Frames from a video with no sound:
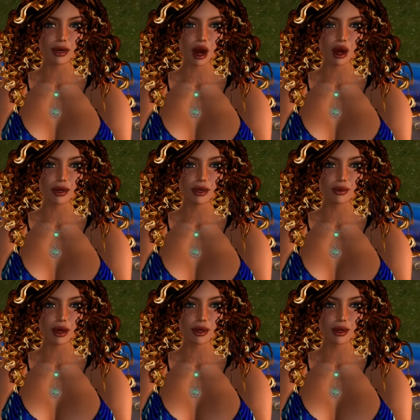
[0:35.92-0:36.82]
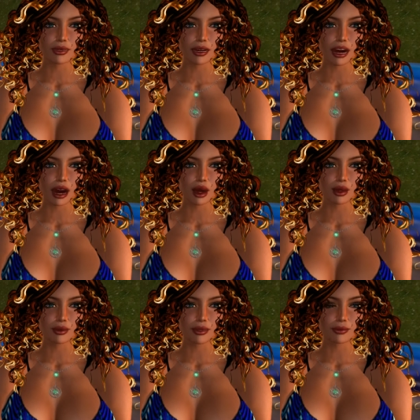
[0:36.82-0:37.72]
see the balance of
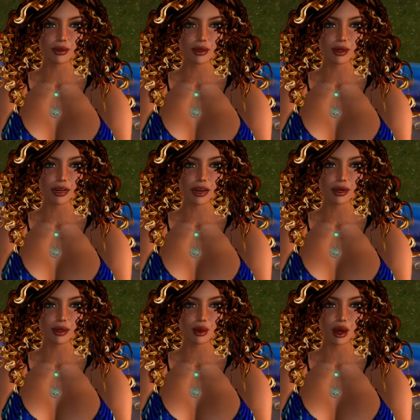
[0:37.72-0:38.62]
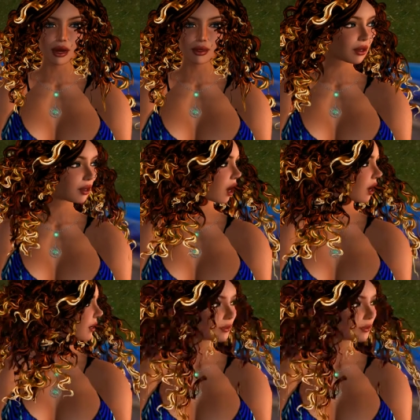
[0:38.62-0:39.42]
life returning to a